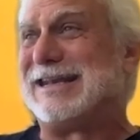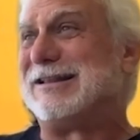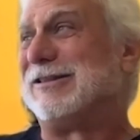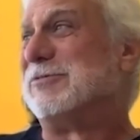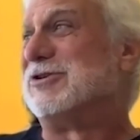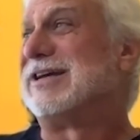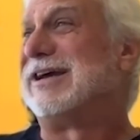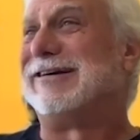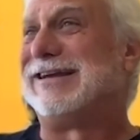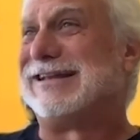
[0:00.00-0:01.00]
a
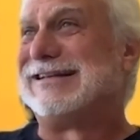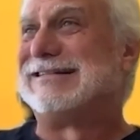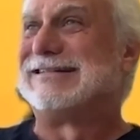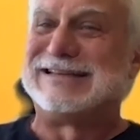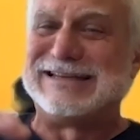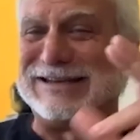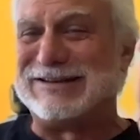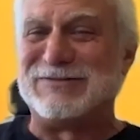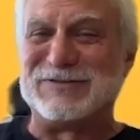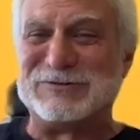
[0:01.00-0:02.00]
libertarian,
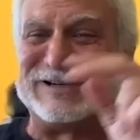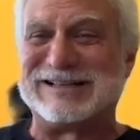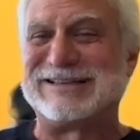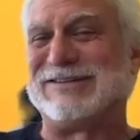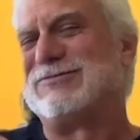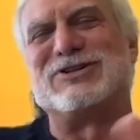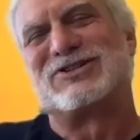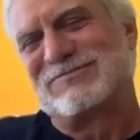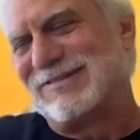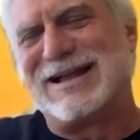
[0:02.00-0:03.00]
if you will,
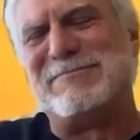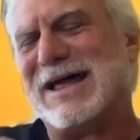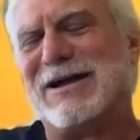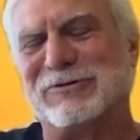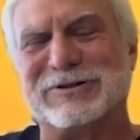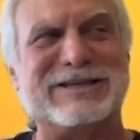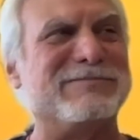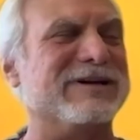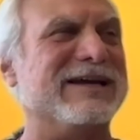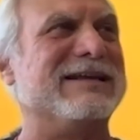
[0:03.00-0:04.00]
which I'm not really,
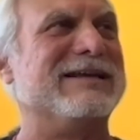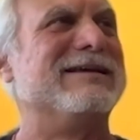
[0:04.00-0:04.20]
but